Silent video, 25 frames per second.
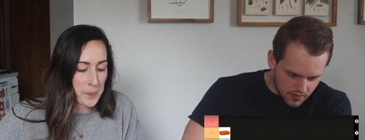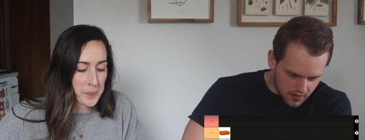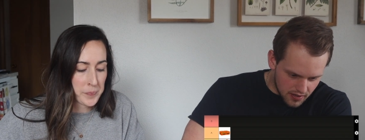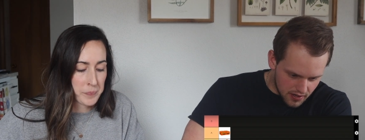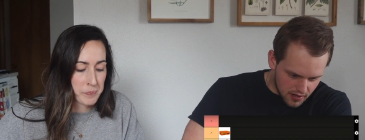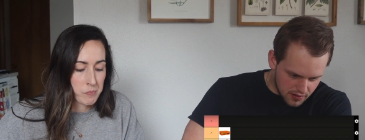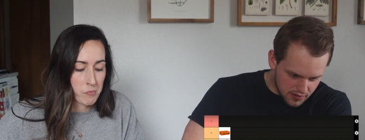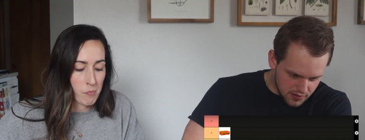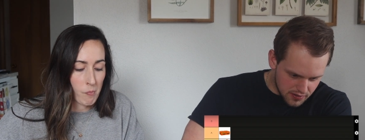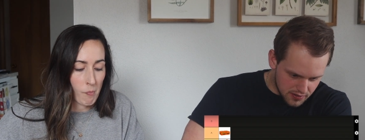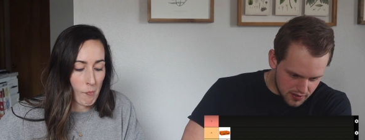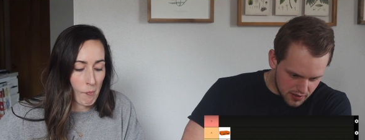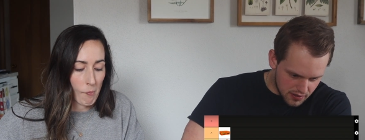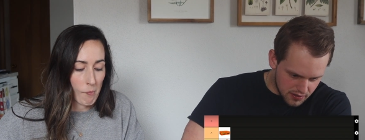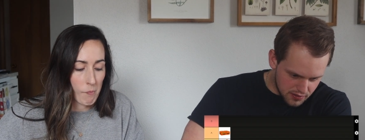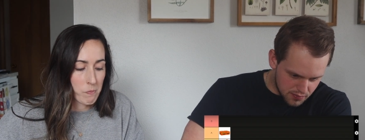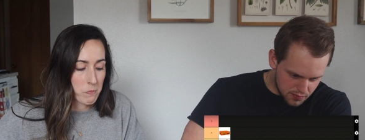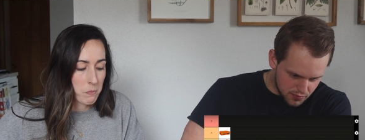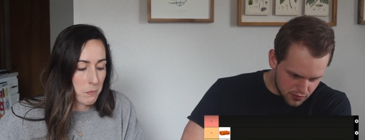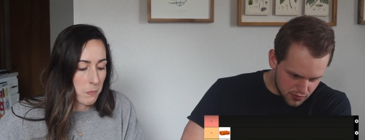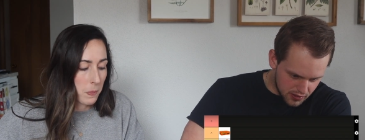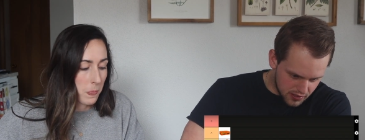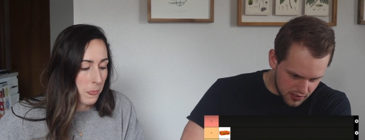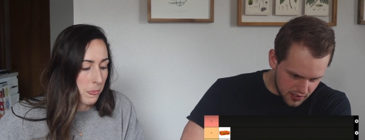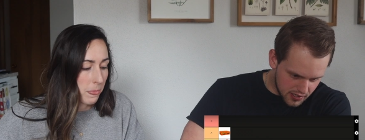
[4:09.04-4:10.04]
Speaker 1: That was
Speaker 2: that was
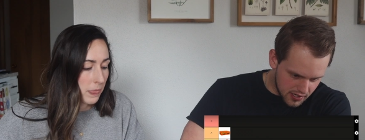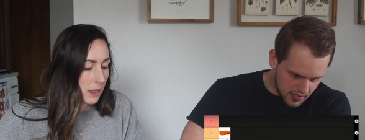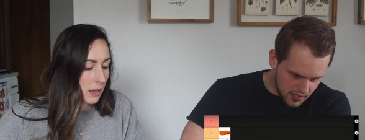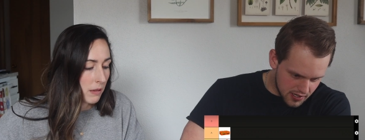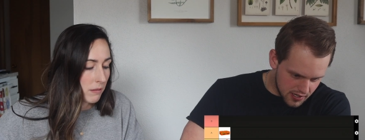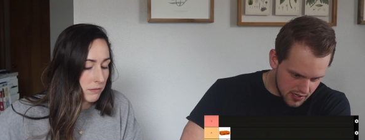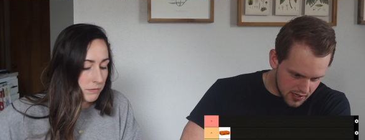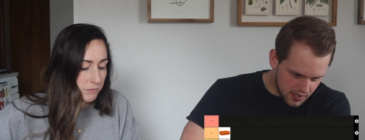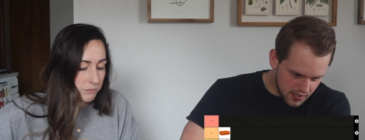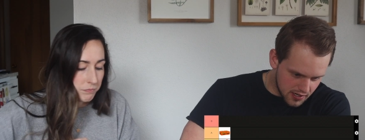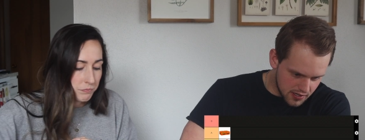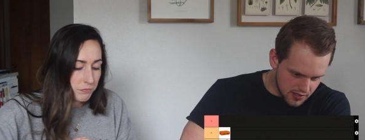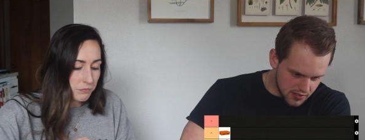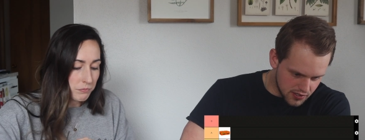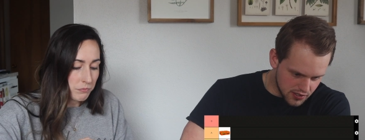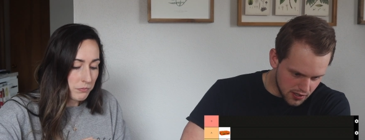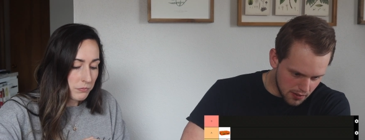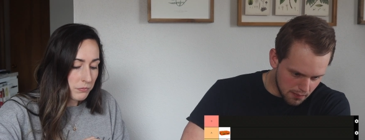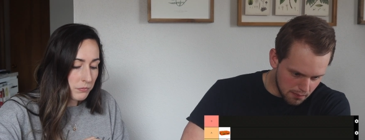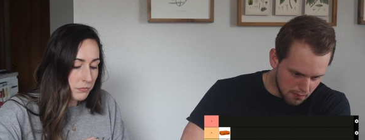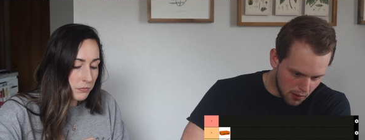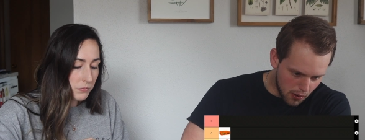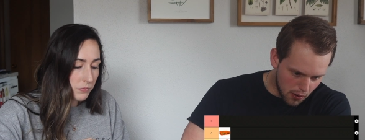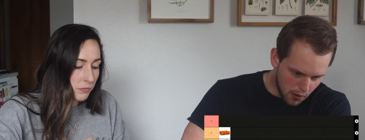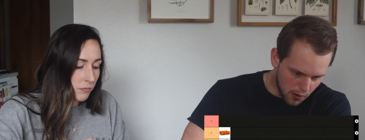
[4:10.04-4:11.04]
pretty
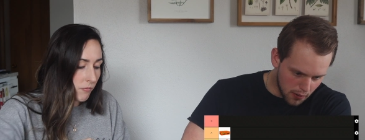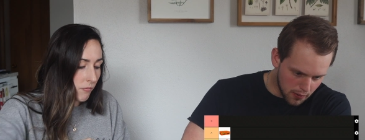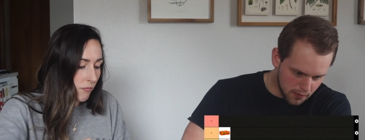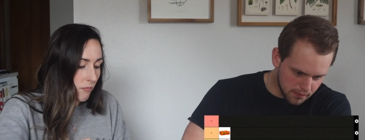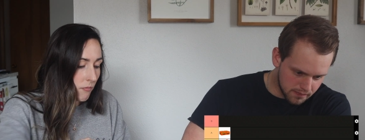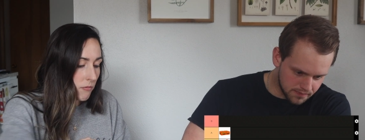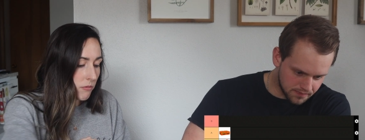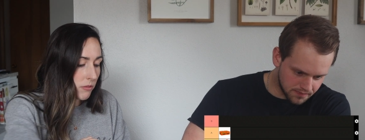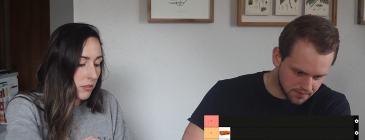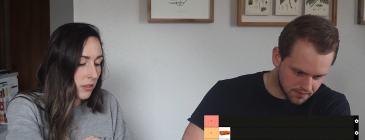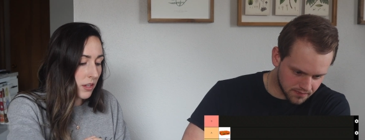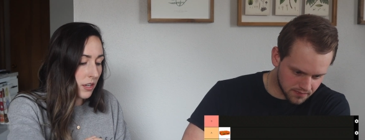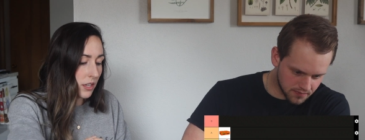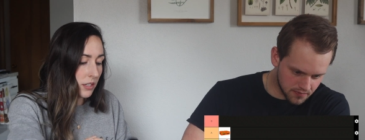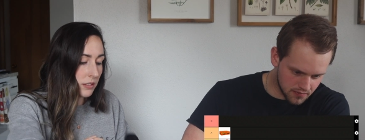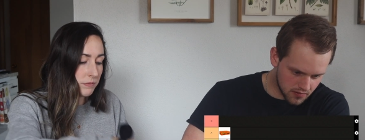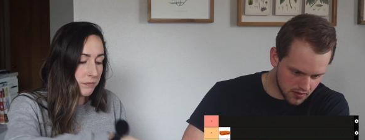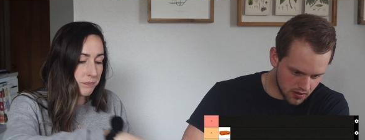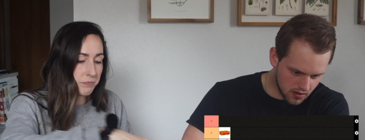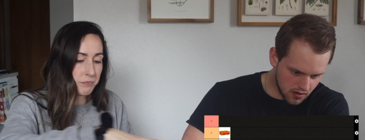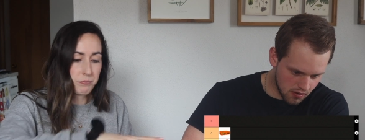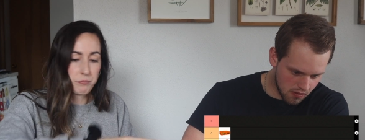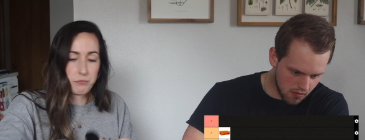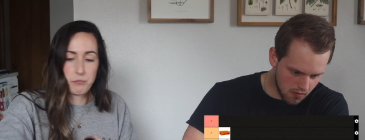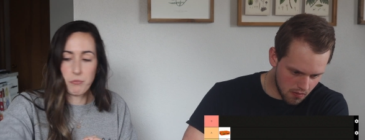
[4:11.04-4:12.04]
subpar.
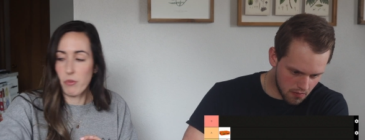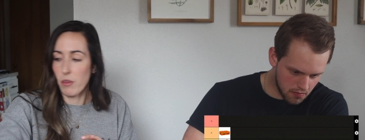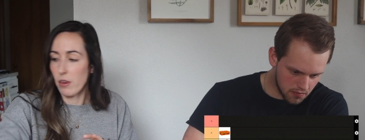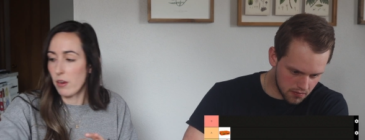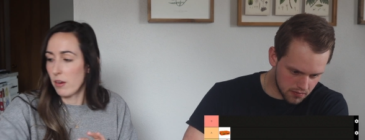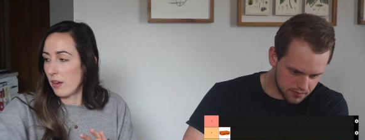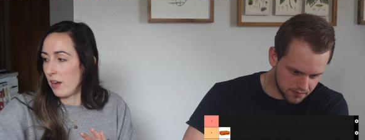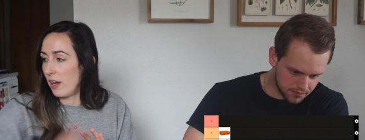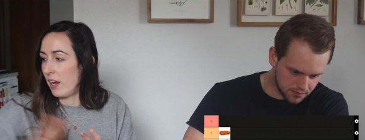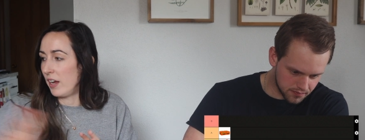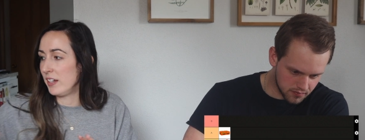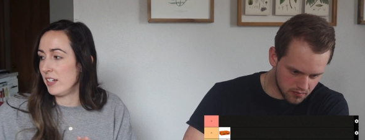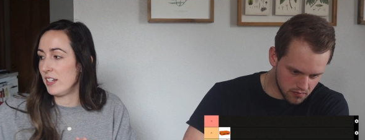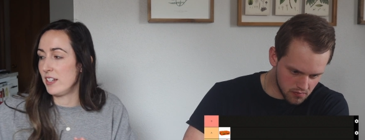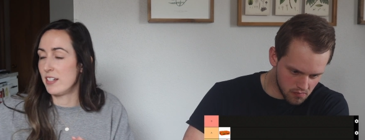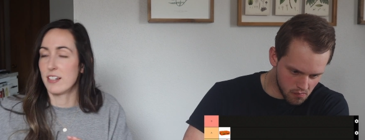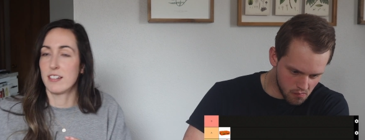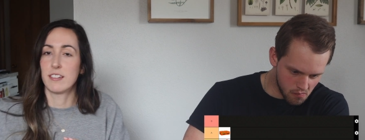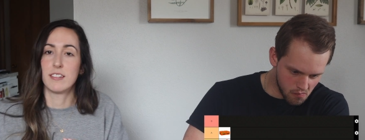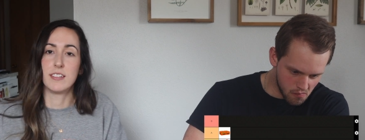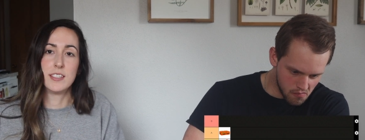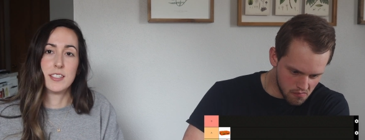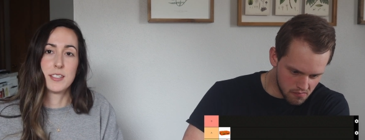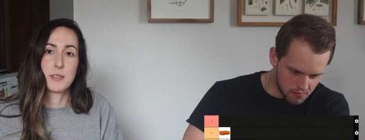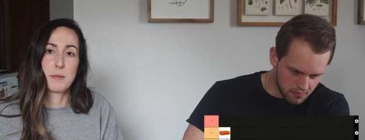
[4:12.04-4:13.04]
Speaker 1: I need
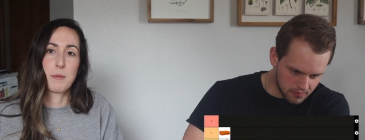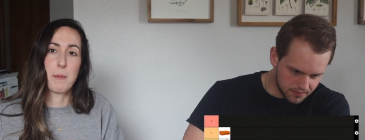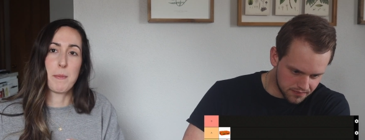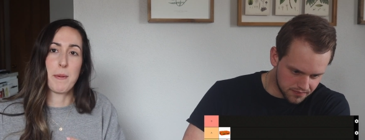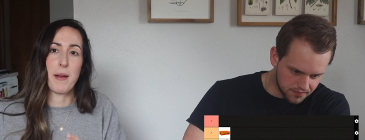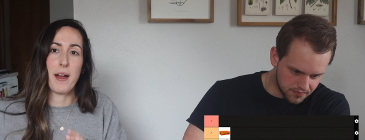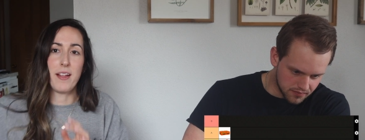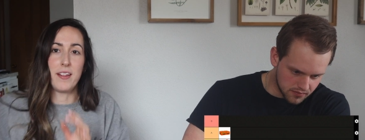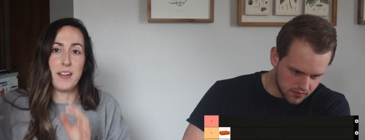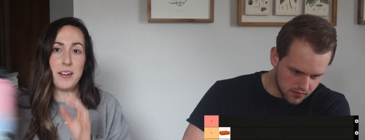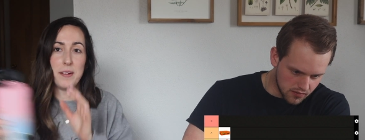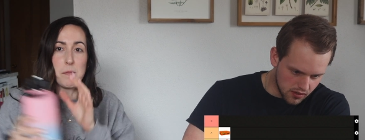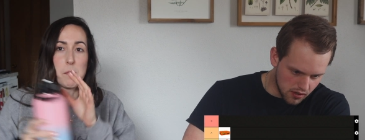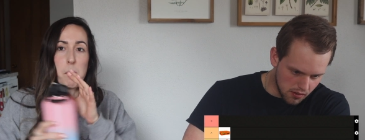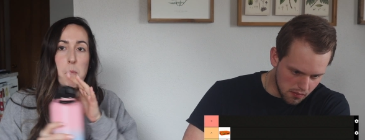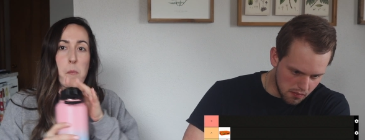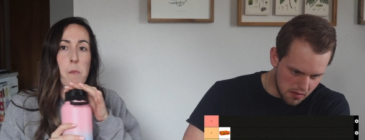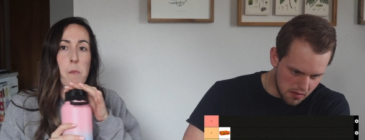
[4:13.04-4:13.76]
to cleanse my palate.